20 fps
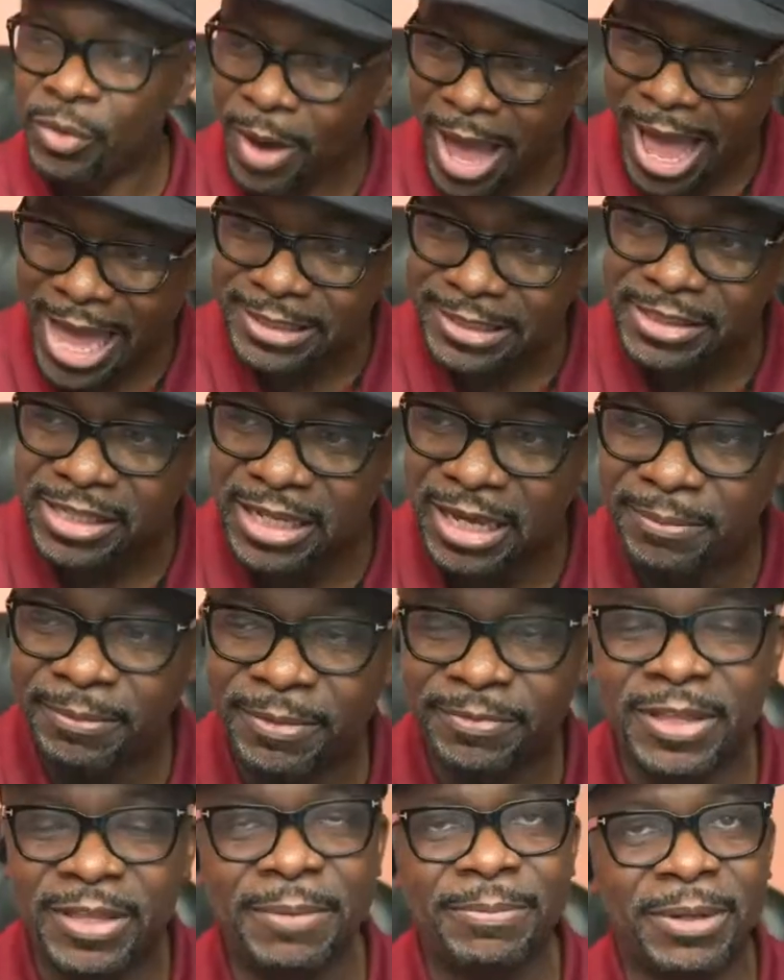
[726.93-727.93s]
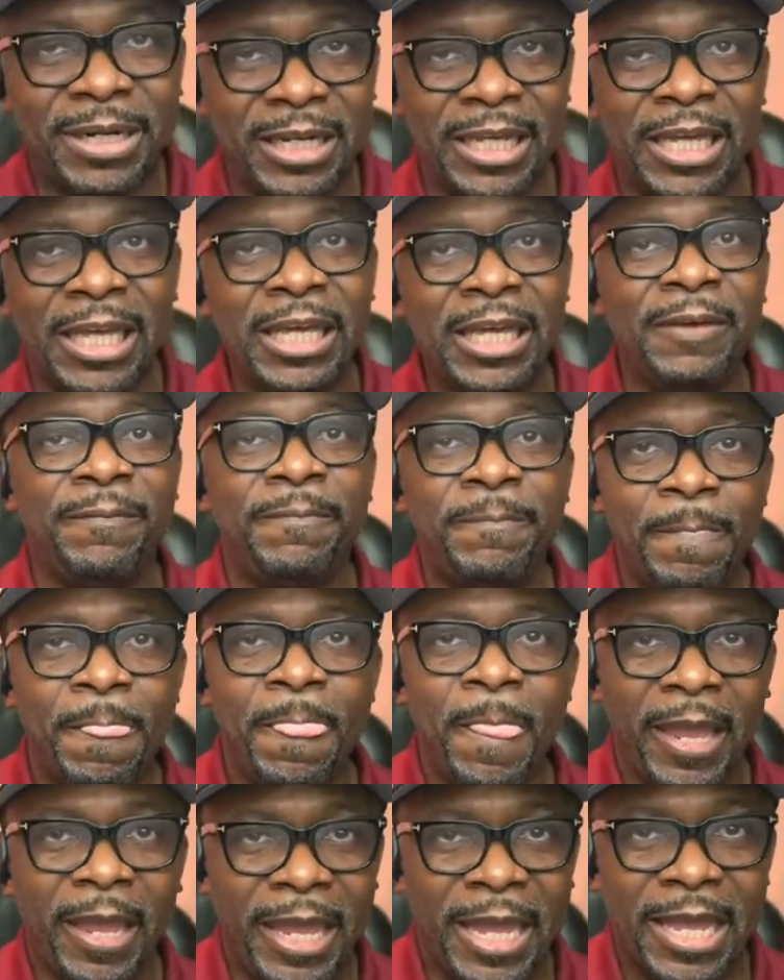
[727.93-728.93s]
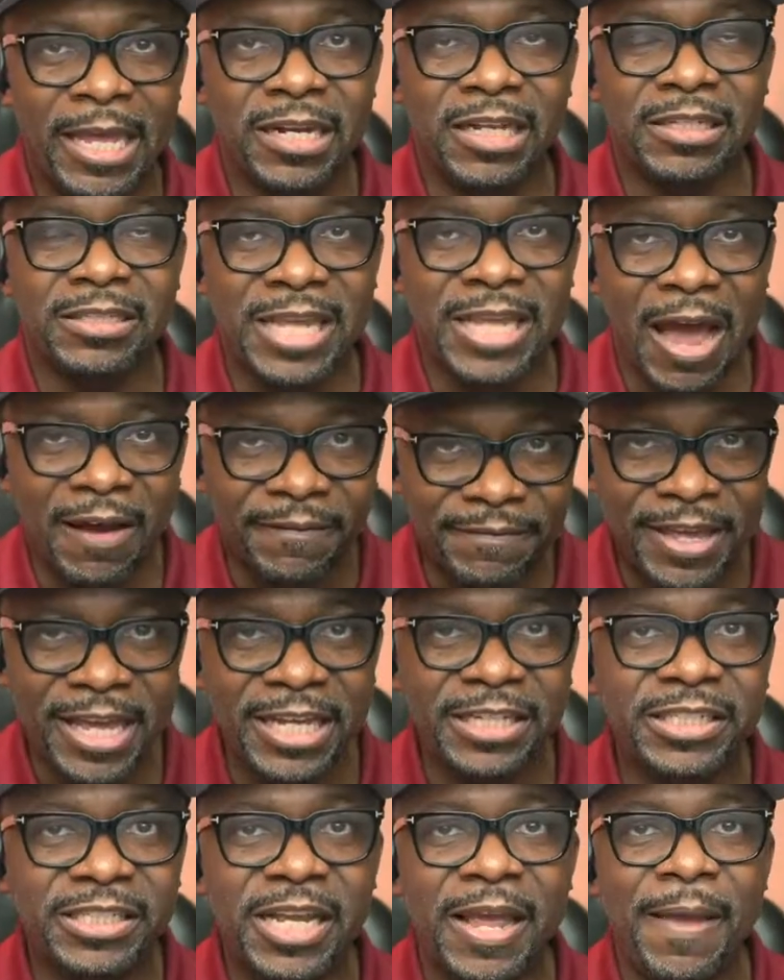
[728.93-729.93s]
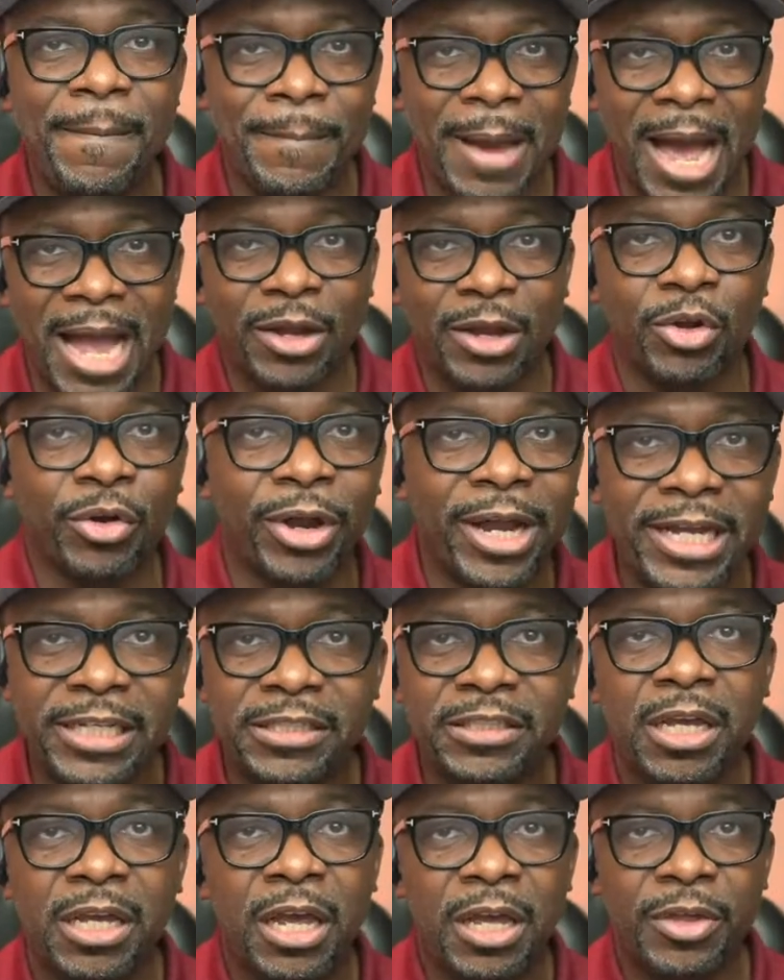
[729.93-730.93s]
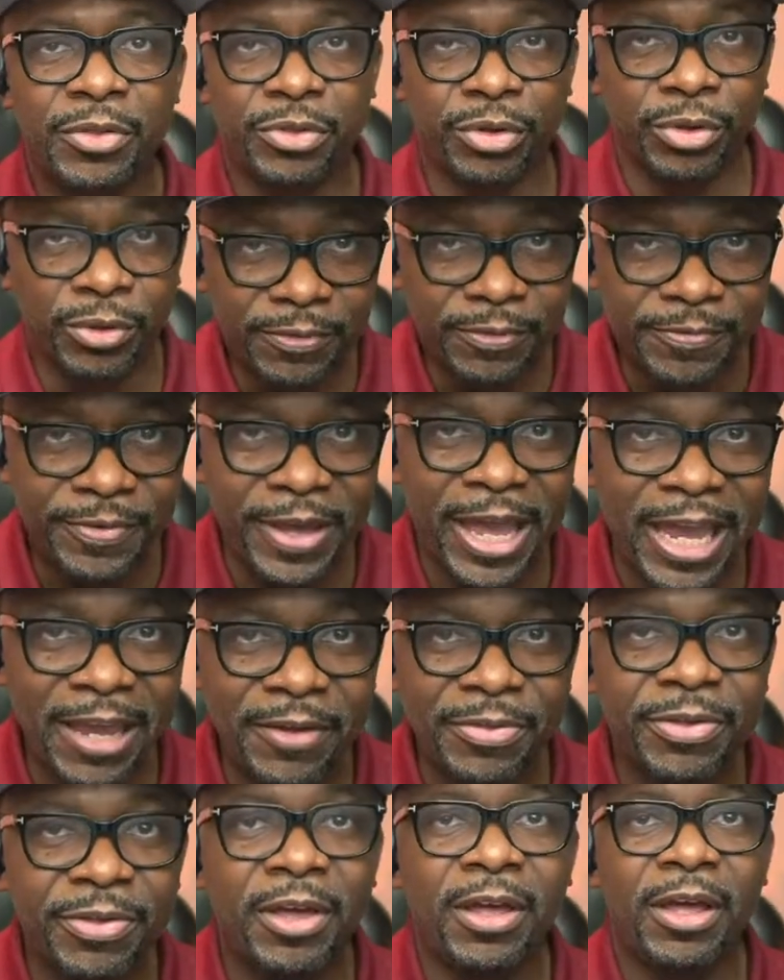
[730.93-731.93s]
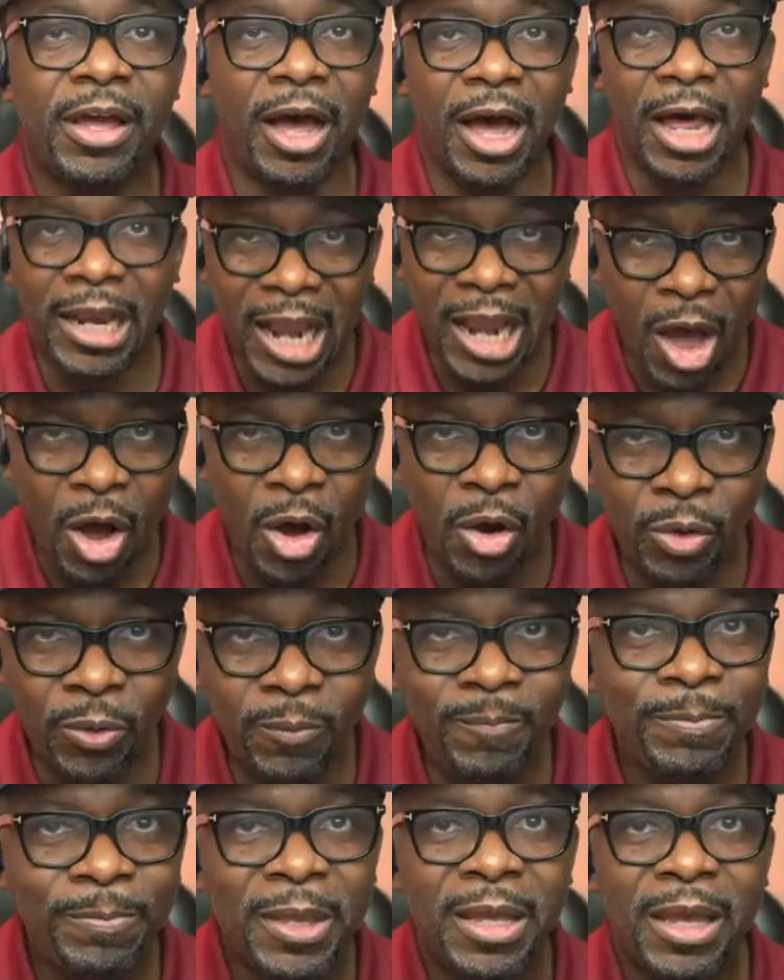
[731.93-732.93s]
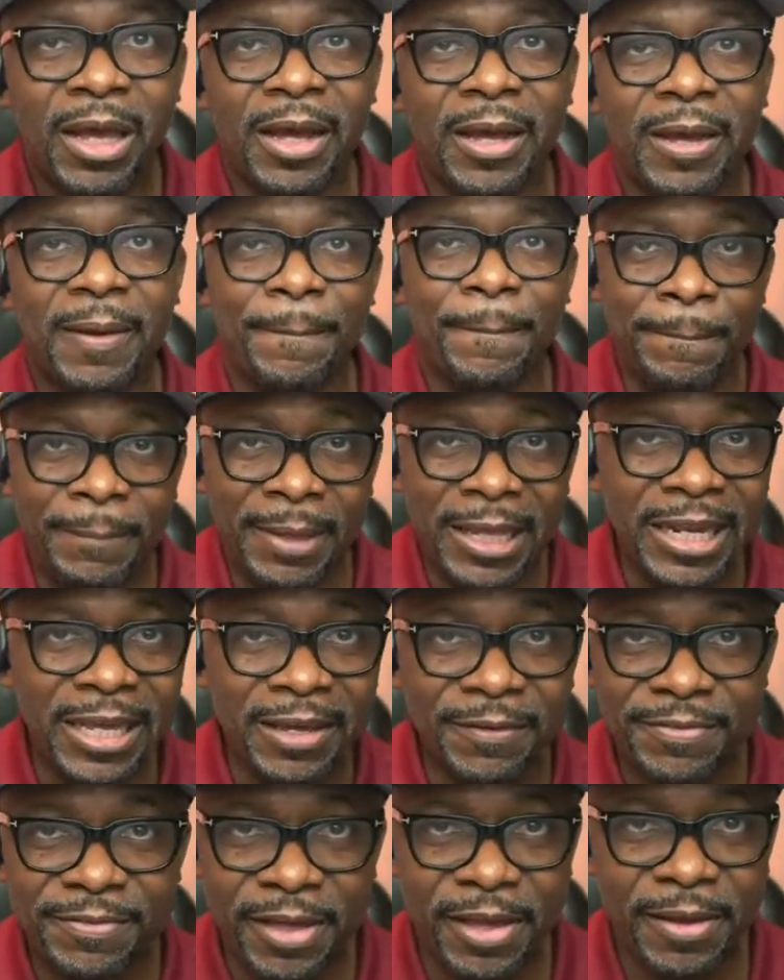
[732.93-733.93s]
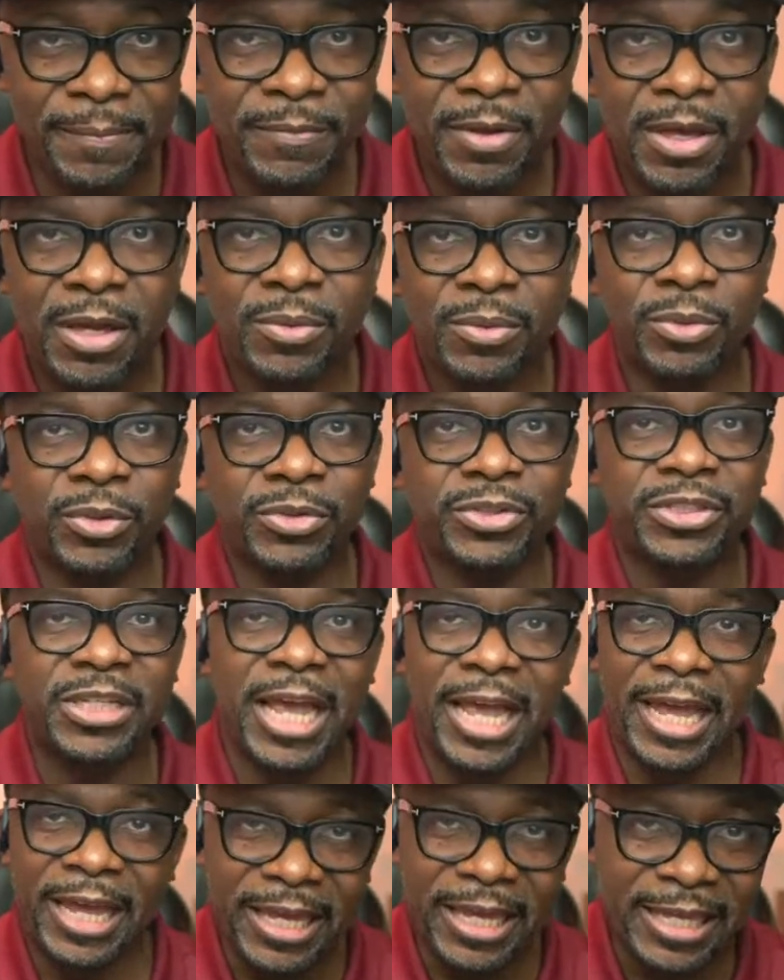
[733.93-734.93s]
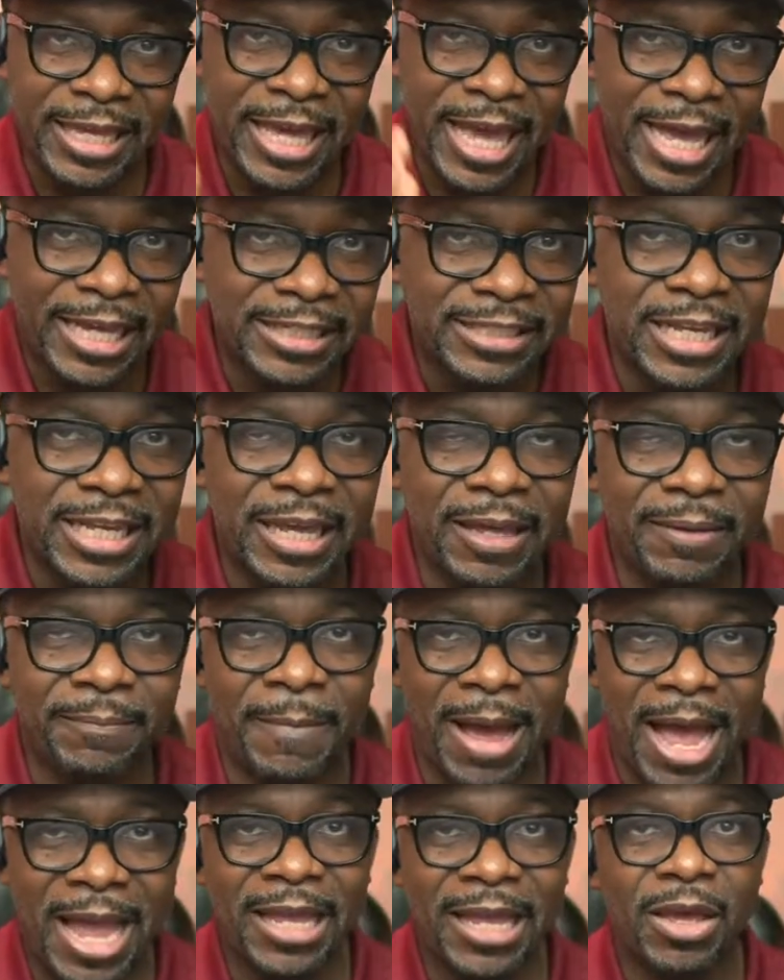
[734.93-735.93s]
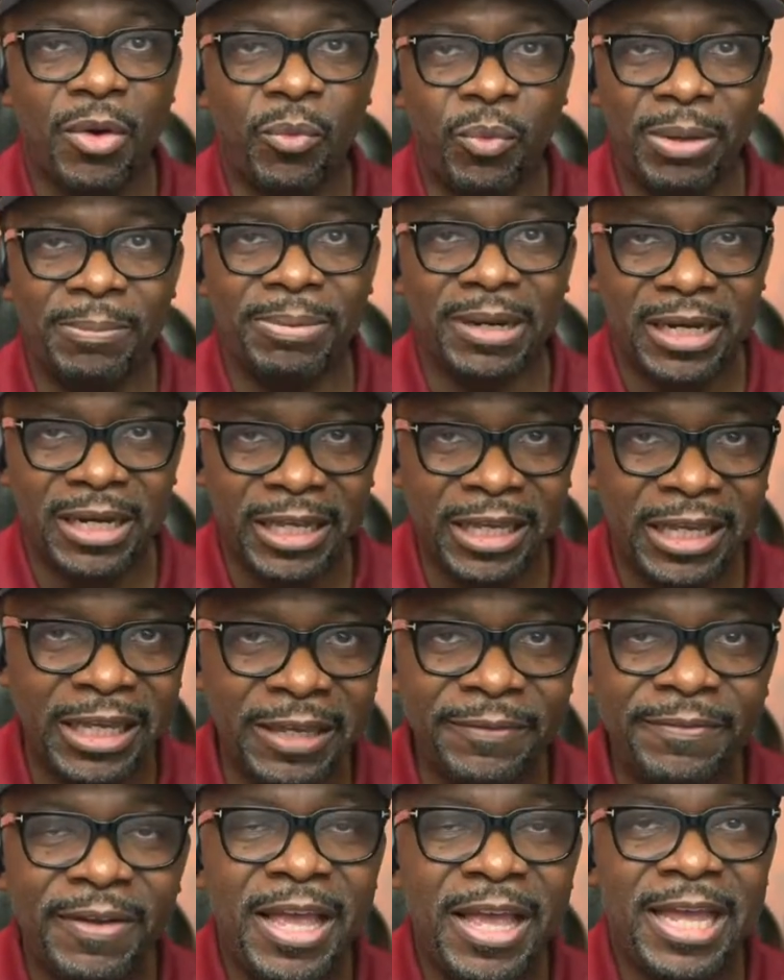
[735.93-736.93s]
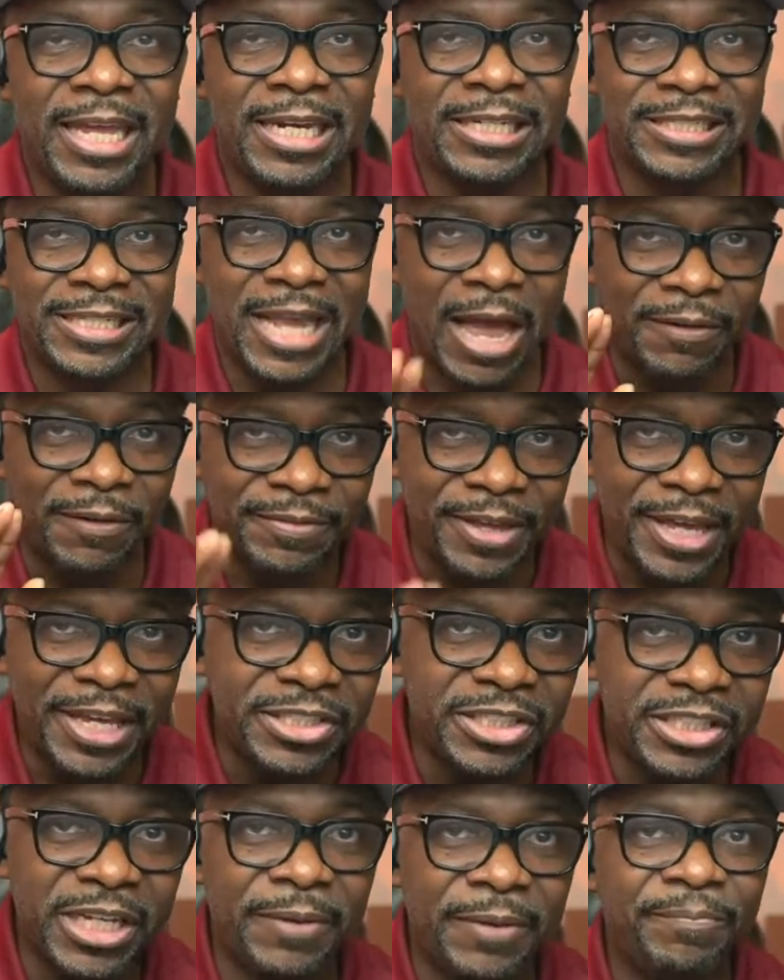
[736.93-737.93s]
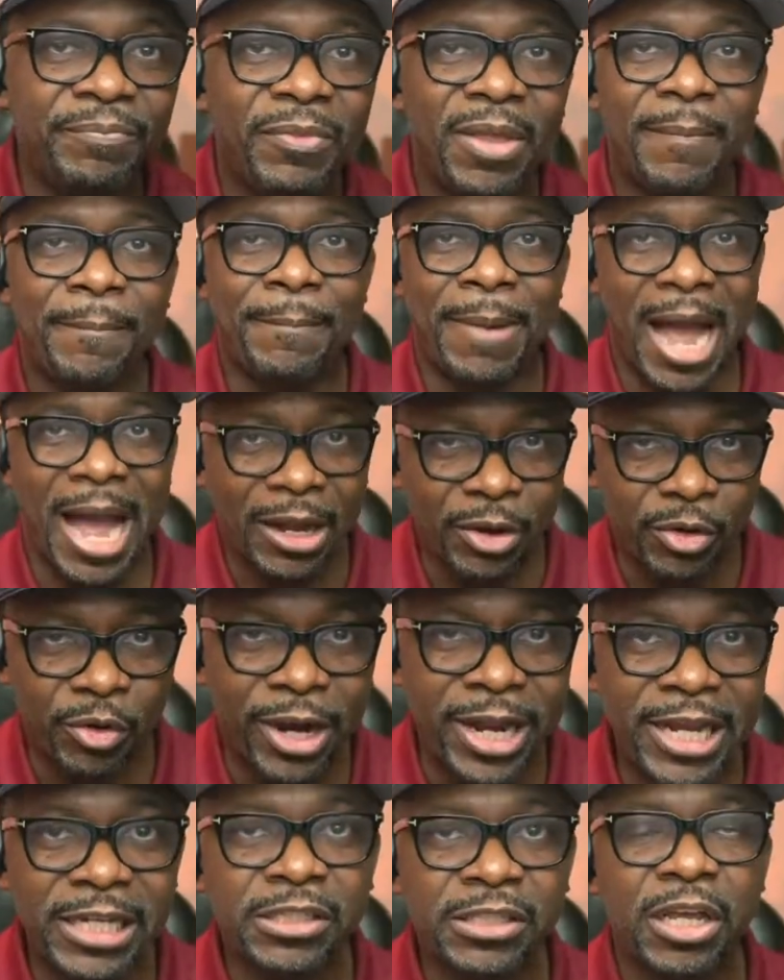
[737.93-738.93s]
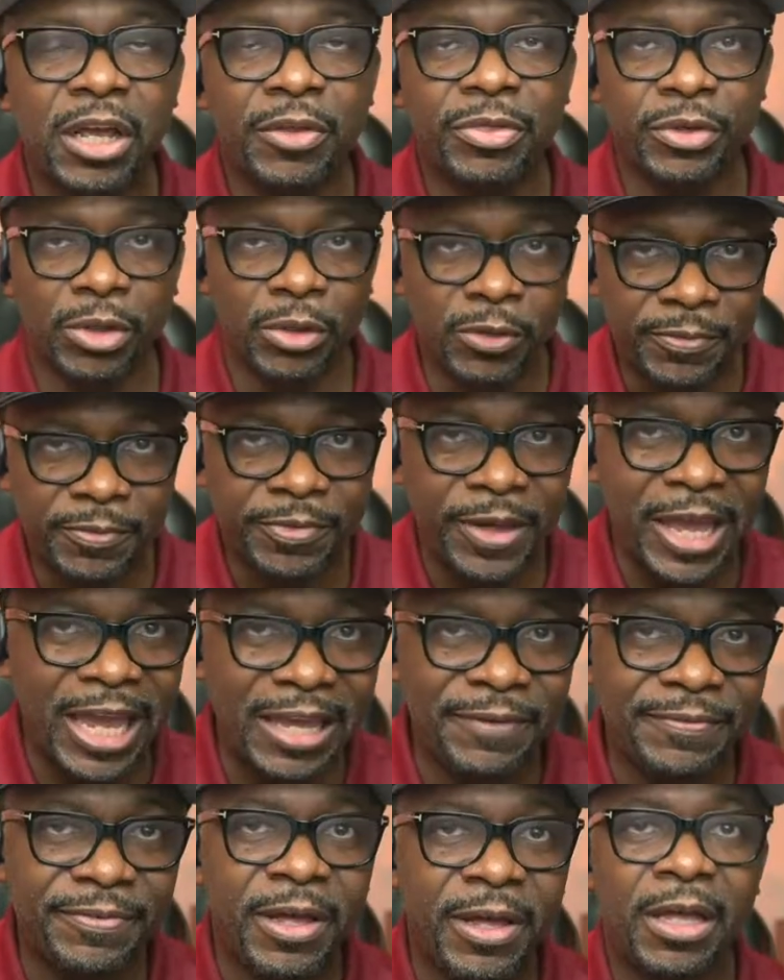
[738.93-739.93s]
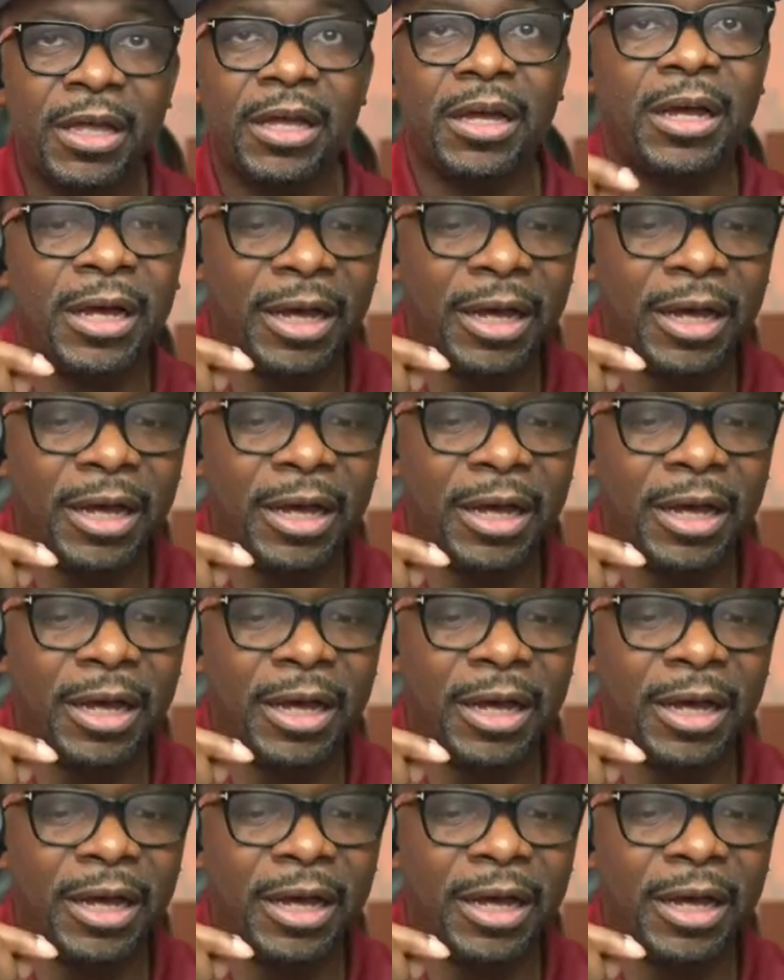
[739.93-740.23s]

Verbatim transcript: You ask them if they believe in salvation by grace through faith alone uh, many of them will say, Yes, Mike, we believe in salvation by grace through faith